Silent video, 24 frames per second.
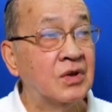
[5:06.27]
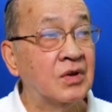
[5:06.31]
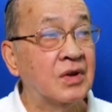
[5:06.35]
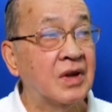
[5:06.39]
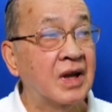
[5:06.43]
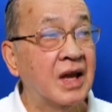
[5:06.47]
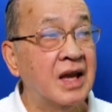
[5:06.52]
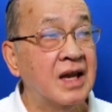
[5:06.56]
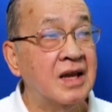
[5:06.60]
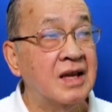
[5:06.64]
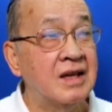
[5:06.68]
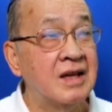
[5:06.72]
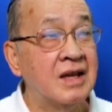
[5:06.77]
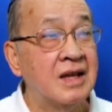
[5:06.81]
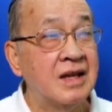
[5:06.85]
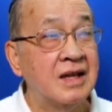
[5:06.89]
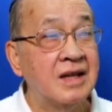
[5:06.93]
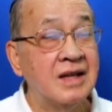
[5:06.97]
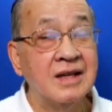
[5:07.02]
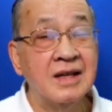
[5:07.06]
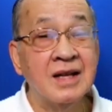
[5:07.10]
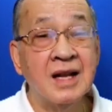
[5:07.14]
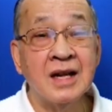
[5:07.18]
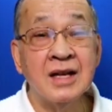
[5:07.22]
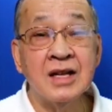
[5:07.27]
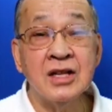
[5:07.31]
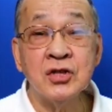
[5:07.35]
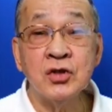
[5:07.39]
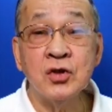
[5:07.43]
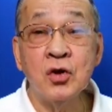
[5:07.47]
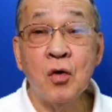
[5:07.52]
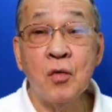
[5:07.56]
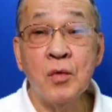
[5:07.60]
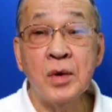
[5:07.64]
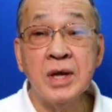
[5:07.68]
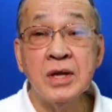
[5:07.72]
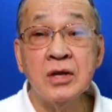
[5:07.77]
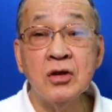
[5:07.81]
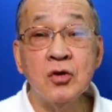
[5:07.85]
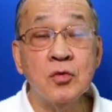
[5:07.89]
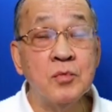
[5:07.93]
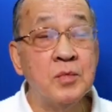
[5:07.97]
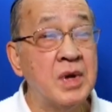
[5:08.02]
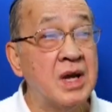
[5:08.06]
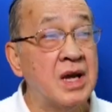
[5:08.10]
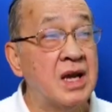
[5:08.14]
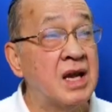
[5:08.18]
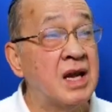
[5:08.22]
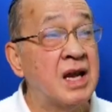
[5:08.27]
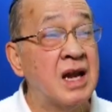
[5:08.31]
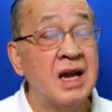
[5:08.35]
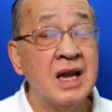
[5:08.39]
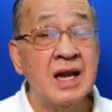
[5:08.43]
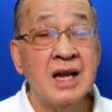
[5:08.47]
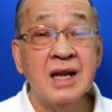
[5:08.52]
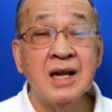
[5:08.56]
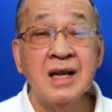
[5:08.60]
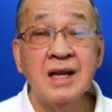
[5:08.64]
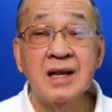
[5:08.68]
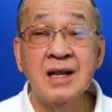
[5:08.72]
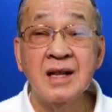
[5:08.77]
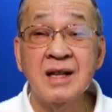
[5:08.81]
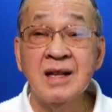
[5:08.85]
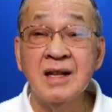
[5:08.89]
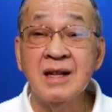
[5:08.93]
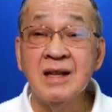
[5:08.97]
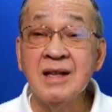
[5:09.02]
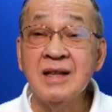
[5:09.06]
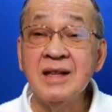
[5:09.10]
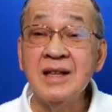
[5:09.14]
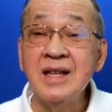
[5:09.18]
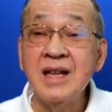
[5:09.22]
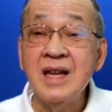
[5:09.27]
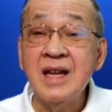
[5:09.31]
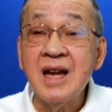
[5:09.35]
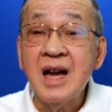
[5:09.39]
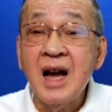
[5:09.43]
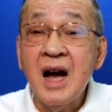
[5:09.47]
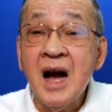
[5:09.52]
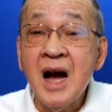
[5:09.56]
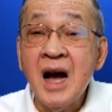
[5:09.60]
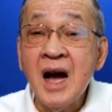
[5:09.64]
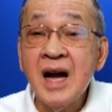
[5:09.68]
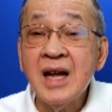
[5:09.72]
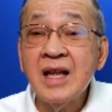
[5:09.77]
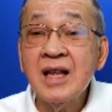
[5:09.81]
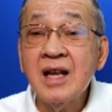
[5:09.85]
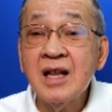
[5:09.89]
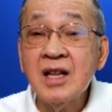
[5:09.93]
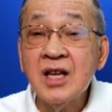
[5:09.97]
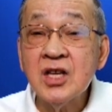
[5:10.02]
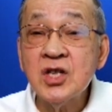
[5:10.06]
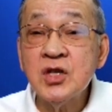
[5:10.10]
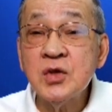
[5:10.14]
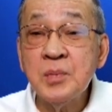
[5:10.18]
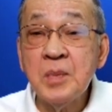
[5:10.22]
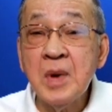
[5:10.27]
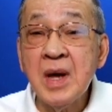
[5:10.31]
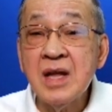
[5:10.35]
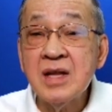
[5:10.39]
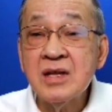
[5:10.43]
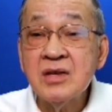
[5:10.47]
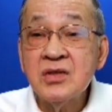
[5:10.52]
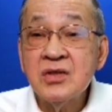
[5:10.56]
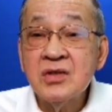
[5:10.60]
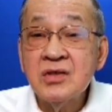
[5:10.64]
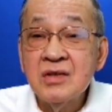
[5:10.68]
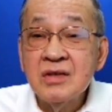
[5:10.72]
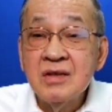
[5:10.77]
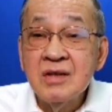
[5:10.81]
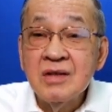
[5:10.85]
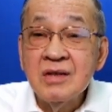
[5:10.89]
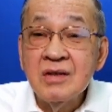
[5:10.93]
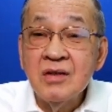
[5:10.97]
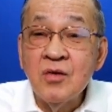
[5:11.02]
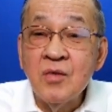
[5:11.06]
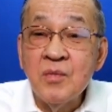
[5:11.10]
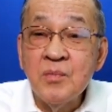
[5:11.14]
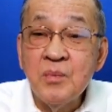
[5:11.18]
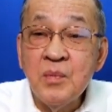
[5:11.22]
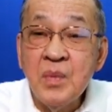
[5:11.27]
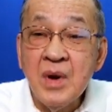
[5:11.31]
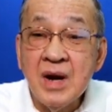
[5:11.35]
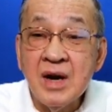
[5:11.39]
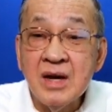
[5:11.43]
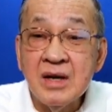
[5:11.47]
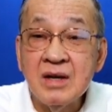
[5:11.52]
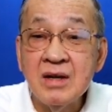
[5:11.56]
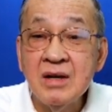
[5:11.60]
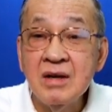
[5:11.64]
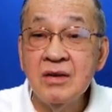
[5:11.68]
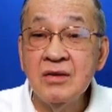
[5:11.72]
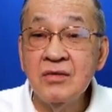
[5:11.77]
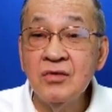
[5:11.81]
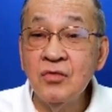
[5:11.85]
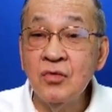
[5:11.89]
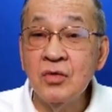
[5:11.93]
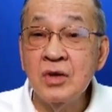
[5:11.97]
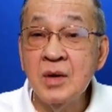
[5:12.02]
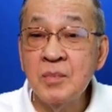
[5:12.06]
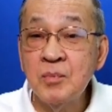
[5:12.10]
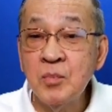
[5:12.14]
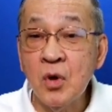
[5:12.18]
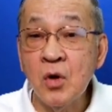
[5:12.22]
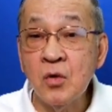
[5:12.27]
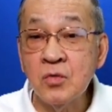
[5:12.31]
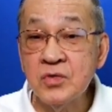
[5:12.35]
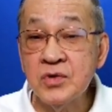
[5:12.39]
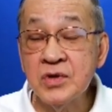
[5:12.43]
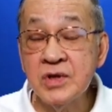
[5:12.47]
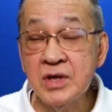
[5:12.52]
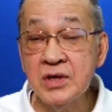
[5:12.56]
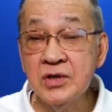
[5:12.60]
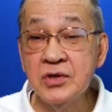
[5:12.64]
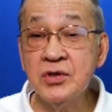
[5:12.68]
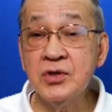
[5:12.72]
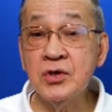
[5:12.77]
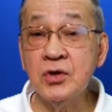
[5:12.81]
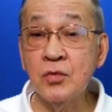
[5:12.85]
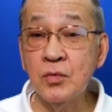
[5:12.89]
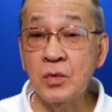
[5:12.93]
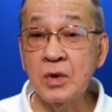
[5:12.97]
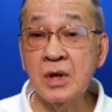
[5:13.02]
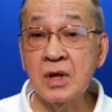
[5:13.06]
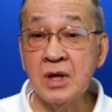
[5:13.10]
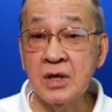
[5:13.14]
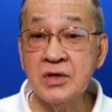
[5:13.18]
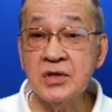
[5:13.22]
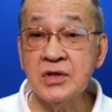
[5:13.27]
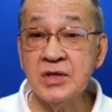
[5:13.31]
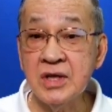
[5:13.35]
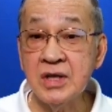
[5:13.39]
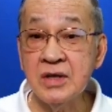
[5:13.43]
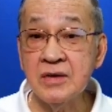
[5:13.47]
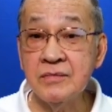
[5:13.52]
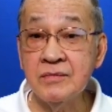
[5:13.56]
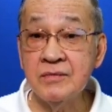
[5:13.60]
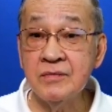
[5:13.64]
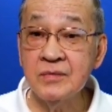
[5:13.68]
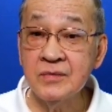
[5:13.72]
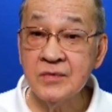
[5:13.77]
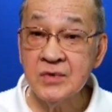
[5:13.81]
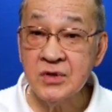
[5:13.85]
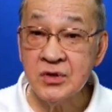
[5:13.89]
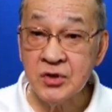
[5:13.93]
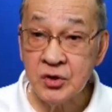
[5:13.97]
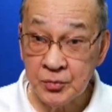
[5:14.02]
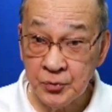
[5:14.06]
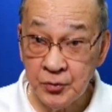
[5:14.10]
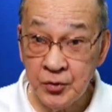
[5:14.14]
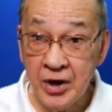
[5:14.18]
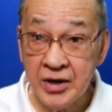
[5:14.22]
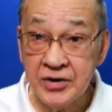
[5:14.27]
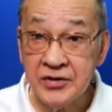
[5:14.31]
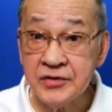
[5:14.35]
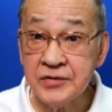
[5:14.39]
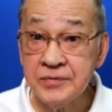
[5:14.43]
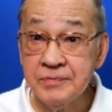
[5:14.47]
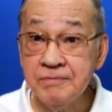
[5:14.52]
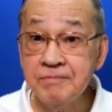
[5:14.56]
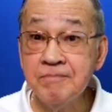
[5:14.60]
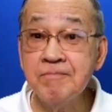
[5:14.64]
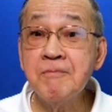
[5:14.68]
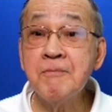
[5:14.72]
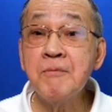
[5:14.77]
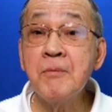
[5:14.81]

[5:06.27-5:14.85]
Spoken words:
okay, that is going to be the higher expense compared to the proceeds you will receive. Surprised?